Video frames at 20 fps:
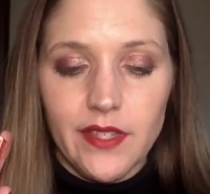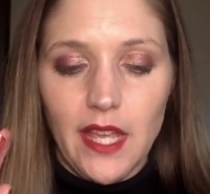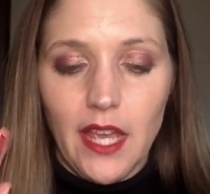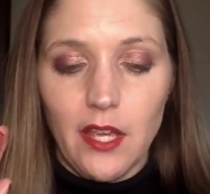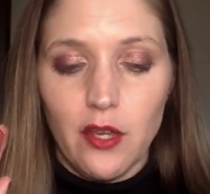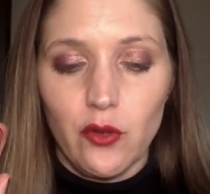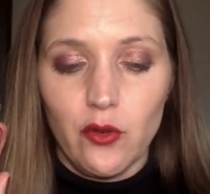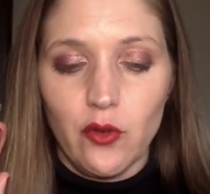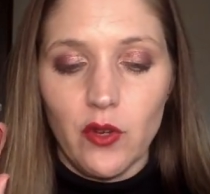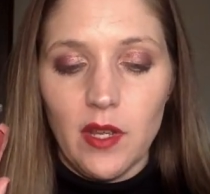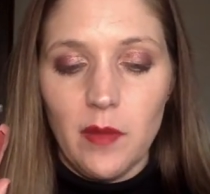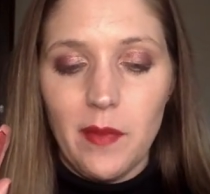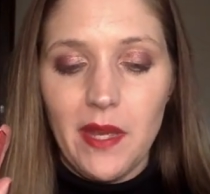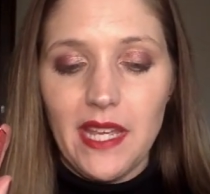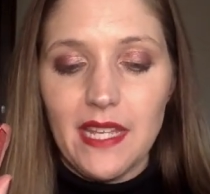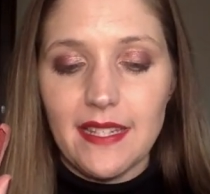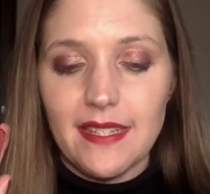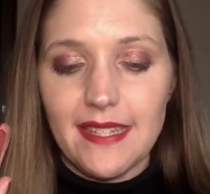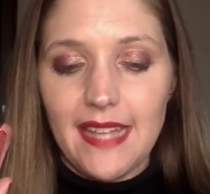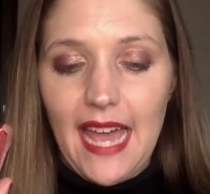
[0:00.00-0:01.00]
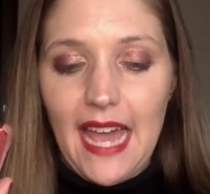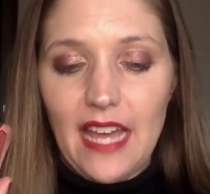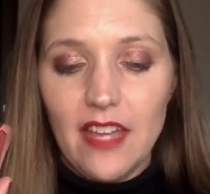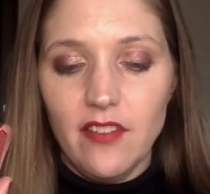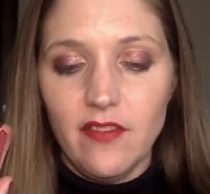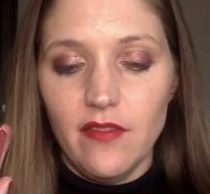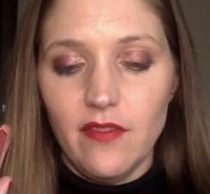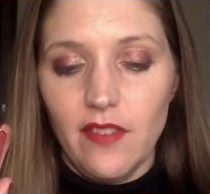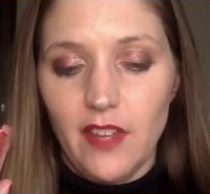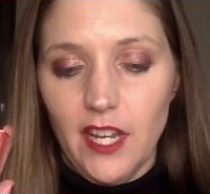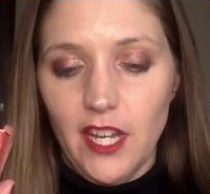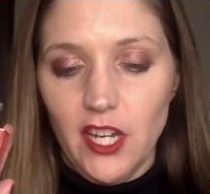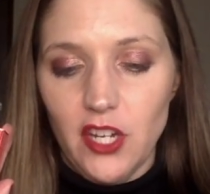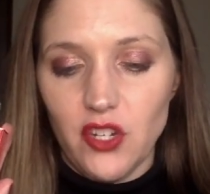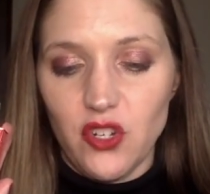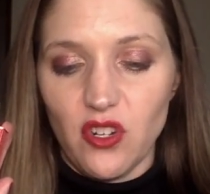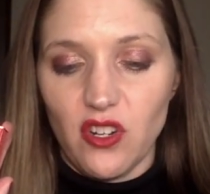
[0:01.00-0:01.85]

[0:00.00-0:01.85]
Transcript: a creamy satin finish